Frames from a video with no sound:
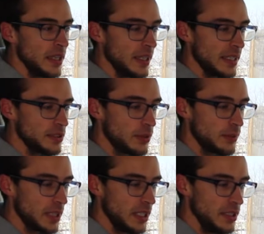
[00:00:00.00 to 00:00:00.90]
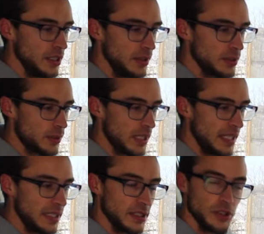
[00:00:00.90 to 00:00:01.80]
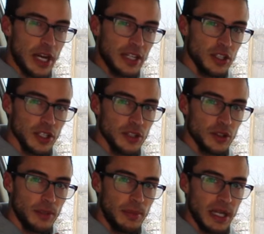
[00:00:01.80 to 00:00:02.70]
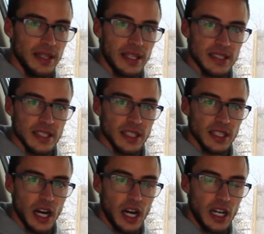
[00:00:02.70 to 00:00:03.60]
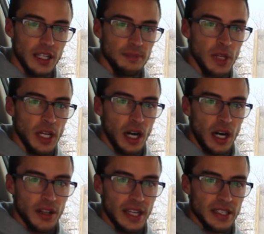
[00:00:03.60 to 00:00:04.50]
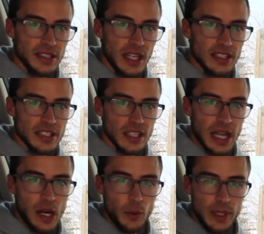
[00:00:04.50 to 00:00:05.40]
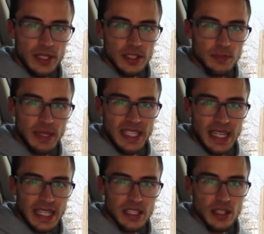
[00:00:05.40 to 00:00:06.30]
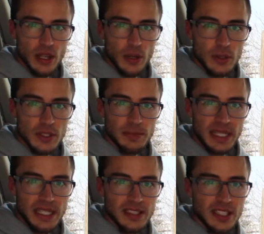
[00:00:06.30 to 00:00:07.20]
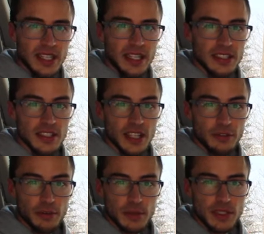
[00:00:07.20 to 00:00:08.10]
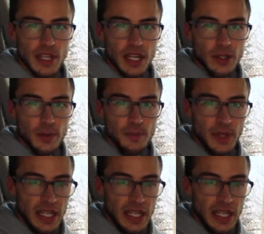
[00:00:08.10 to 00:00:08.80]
The next one we're going to do is we're going to hit the traction control button that is in the car. All that does is allow wheel spin at low speeds to get unstuck from snow.